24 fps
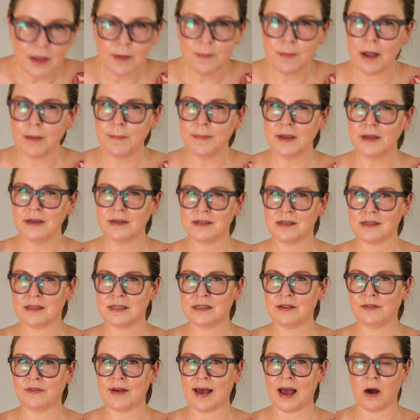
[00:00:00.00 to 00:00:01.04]
It might be
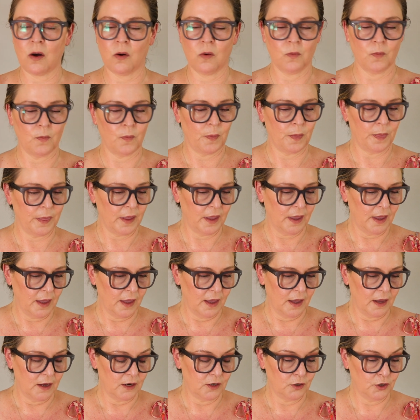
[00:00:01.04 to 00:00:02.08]
Davao.
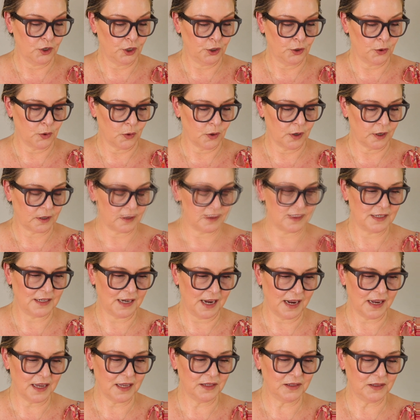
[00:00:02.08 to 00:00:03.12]
New York.
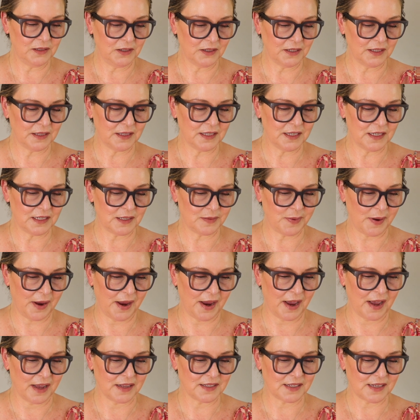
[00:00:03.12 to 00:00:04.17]
Take a look at these
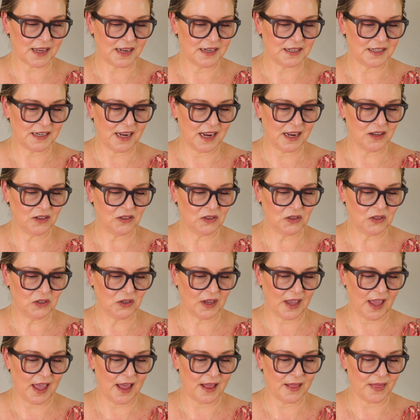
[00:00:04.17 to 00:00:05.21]
pants and take a
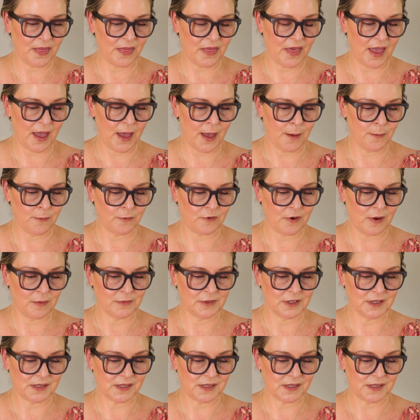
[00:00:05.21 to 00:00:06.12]
look at them from the